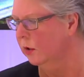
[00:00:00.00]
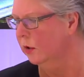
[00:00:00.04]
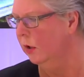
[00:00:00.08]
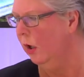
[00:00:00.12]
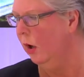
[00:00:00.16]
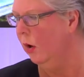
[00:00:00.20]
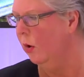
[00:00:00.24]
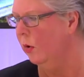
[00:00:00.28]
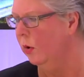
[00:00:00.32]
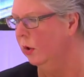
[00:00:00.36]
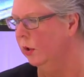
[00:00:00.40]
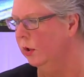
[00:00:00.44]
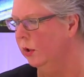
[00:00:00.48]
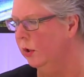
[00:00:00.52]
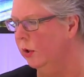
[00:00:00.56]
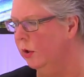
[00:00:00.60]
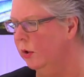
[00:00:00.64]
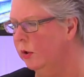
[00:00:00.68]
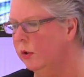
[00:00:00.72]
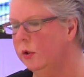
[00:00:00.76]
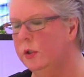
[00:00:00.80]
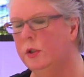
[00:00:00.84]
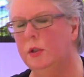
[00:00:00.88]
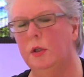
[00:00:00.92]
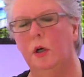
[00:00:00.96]
So the
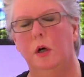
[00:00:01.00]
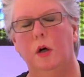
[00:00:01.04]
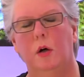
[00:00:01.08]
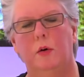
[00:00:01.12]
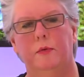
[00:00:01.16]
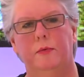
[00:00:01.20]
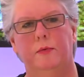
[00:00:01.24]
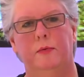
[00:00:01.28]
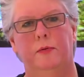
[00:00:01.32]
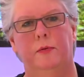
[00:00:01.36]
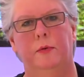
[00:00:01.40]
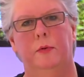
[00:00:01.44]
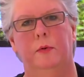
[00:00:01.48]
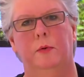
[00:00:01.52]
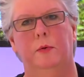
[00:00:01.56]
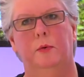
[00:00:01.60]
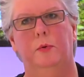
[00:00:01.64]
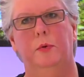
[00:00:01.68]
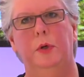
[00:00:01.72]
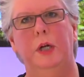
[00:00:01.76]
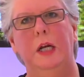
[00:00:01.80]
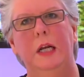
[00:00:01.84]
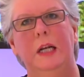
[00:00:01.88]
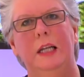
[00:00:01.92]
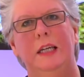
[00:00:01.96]
use of
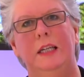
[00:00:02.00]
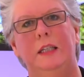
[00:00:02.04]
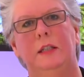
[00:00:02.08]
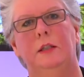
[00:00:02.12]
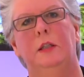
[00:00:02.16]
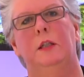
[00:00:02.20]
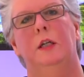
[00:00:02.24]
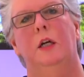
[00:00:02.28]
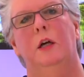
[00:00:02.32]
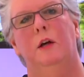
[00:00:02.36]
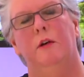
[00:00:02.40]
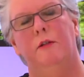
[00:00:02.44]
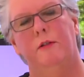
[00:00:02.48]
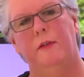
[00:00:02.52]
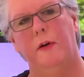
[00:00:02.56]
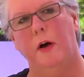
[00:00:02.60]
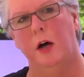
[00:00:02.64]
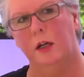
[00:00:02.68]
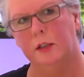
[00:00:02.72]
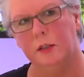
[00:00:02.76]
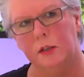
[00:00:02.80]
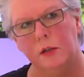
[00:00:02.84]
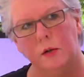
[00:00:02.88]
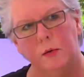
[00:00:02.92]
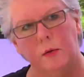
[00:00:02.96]
really
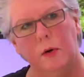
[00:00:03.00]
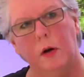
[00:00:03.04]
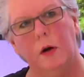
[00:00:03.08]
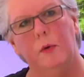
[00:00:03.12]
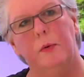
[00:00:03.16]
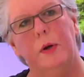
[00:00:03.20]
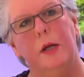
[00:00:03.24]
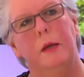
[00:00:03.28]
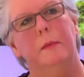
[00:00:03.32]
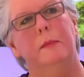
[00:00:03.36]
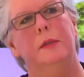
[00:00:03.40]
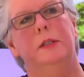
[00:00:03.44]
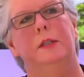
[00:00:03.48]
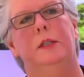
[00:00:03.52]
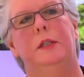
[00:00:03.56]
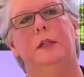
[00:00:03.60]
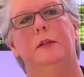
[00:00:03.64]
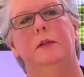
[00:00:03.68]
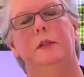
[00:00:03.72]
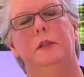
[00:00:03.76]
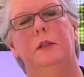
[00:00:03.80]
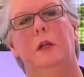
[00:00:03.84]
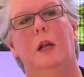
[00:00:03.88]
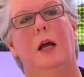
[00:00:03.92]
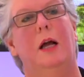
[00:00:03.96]
fast-growing
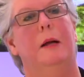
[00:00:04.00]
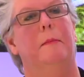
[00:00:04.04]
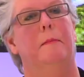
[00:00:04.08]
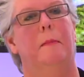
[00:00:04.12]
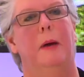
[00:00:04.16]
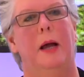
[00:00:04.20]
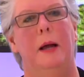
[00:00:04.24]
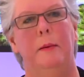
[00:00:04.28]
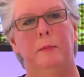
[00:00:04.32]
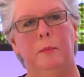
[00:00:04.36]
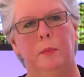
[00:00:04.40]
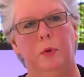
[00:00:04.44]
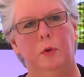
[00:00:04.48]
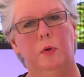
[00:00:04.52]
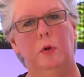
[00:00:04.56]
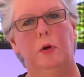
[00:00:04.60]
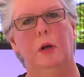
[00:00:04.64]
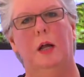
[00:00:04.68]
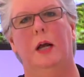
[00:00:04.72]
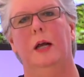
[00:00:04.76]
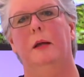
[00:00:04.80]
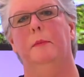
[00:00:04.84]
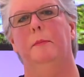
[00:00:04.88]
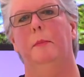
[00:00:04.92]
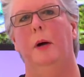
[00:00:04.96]
materials like bamboo,
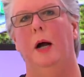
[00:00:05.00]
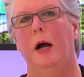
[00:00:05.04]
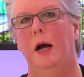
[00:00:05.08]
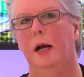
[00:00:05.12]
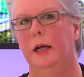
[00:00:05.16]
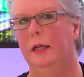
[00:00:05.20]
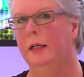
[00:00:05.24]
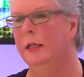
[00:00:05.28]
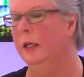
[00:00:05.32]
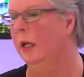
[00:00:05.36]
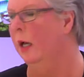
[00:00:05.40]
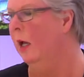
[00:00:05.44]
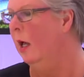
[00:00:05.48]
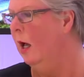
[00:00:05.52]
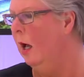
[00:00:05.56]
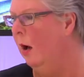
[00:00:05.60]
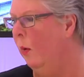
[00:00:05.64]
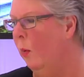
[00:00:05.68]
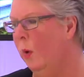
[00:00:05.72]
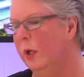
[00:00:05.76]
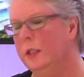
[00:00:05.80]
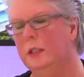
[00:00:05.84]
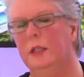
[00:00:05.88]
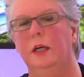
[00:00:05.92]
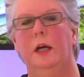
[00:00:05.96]
like pine,
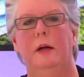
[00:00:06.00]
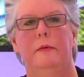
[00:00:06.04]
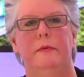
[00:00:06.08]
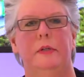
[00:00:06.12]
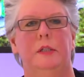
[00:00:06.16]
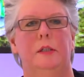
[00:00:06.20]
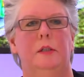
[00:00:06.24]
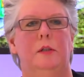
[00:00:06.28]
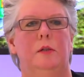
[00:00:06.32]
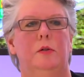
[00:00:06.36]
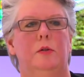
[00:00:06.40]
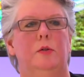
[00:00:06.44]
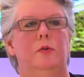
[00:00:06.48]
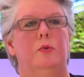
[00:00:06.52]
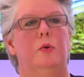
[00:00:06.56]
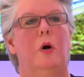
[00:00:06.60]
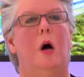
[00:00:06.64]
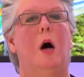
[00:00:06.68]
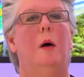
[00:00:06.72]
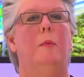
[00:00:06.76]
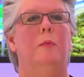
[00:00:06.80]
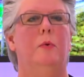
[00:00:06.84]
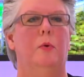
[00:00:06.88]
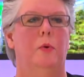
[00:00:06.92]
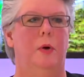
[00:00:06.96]
what can we do to
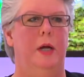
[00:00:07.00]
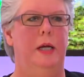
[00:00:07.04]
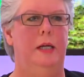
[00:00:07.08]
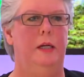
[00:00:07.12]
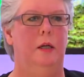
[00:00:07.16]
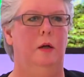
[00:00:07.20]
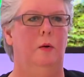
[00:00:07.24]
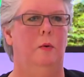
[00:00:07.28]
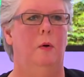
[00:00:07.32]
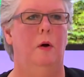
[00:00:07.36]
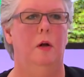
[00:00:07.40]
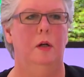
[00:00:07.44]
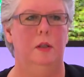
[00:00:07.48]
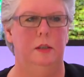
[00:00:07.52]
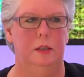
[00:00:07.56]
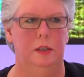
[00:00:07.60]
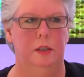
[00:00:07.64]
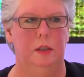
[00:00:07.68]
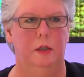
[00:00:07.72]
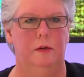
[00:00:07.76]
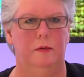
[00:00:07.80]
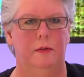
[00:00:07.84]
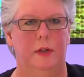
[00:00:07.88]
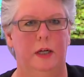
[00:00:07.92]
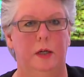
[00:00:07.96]
upgrade the
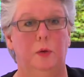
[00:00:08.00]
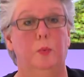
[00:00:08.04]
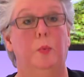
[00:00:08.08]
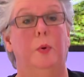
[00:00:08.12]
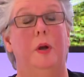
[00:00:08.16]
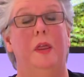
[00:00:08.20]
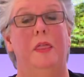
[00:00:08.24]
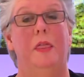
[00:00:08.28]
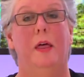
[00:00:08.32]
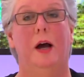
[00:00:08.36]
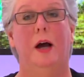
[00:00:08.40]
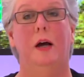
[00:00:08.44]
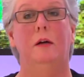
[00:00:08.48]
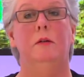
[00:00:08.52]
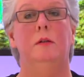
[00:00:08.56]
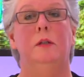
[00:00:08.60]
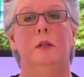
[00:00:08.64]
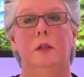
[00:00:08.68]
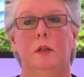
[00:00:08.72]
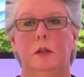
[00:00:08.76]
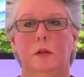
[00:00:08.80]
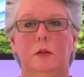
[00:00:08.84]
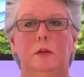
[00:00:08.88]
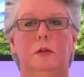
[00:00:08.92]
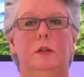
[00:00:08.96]
quality of that without
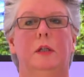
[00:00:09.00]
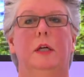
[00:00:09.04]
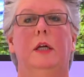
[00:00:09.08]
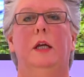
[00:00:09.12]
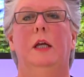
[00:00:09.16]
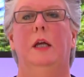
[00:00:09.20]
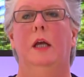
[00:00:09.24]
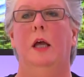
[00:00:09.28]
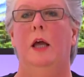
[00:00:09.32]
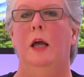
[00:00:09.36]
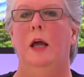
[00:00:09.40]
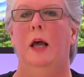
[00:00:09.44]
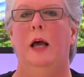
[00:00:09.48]
using